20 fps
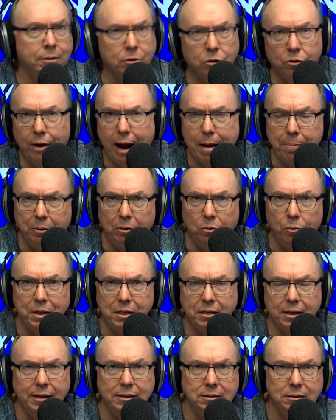grapple
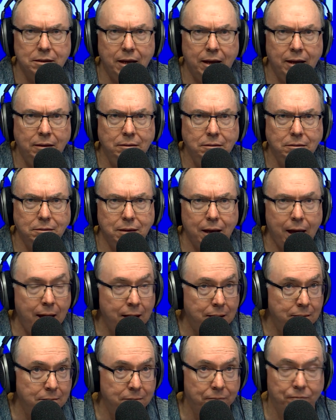with these things
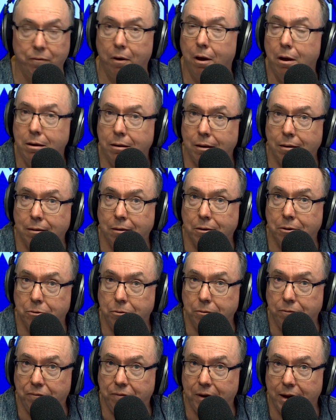and find a
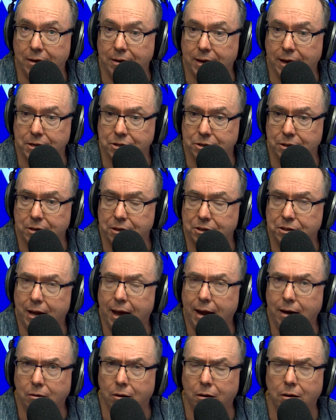good foundation to
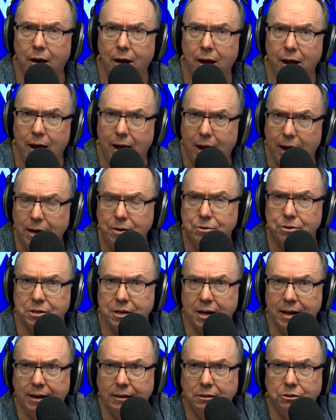stand on.
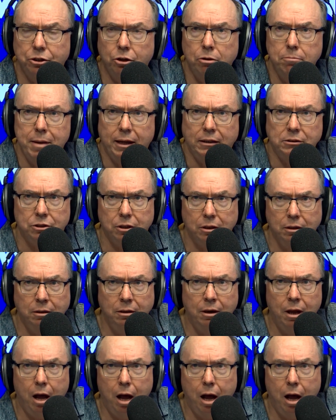Interesting, as you mentioned,